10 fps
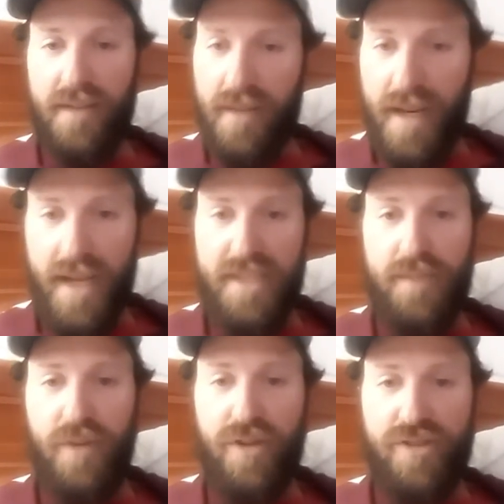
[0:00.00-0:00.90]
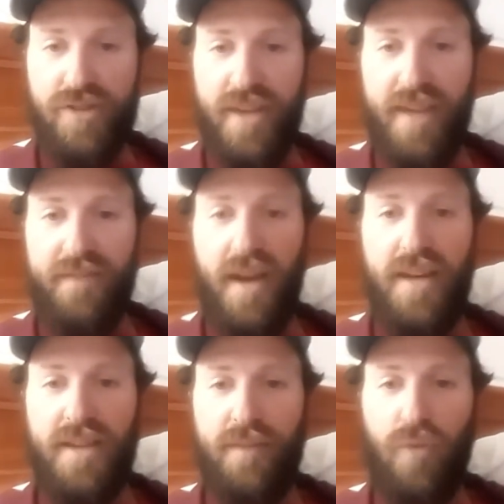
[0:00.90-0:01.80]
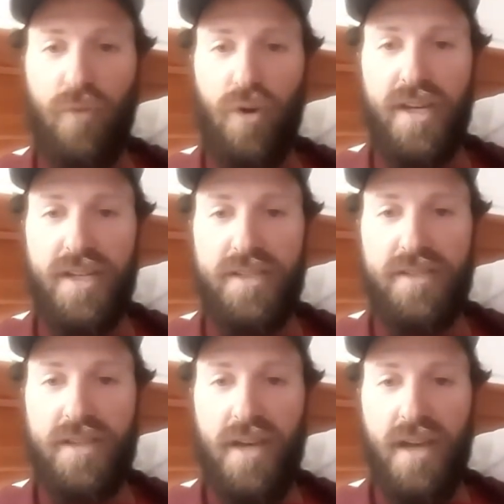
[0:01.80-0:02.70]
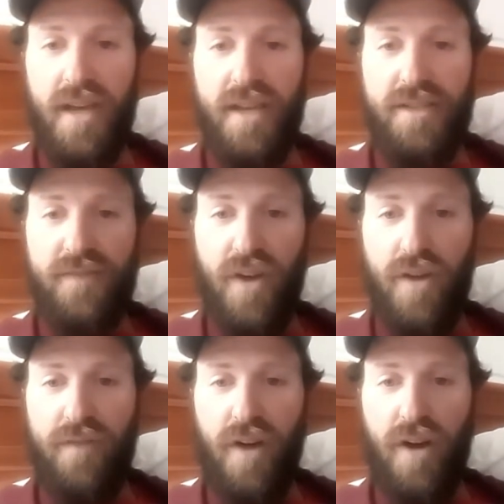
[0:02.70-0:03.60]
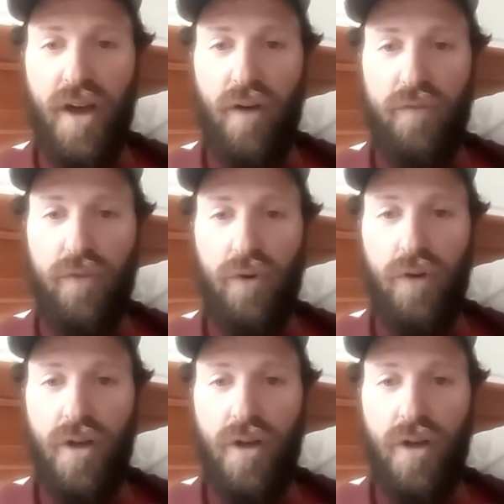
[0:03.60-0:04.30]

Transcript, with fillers: connect spiritually, I find in the morning is, is very, very helpful.